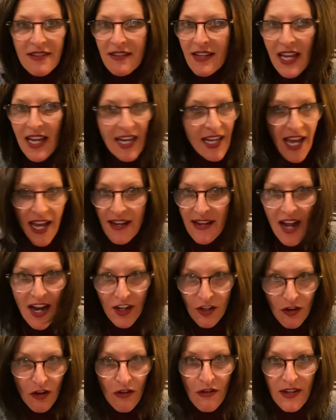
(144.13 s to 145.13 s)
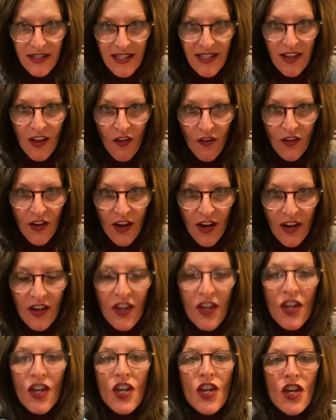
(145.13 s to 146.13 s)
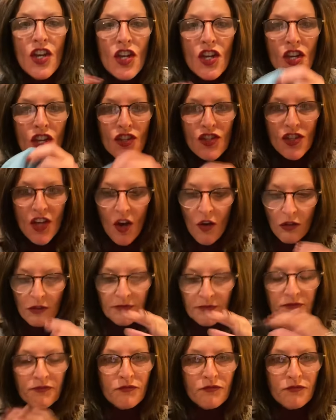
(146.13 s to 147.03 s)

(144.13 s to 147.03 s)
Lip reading: It cannot grow on silver. So